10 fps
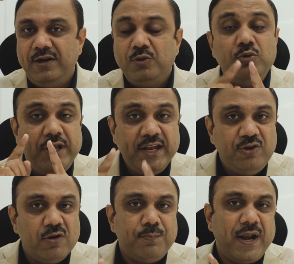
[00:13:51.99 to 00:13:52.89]
to take
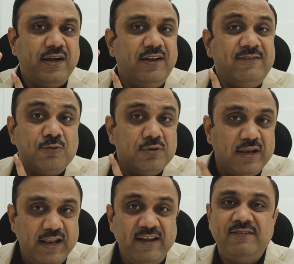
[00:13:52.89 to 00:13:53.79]
your practice to the
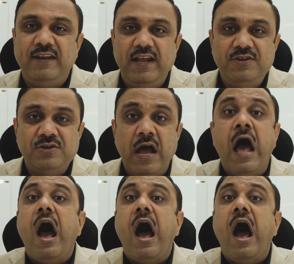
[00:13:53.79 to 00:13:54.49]
next stage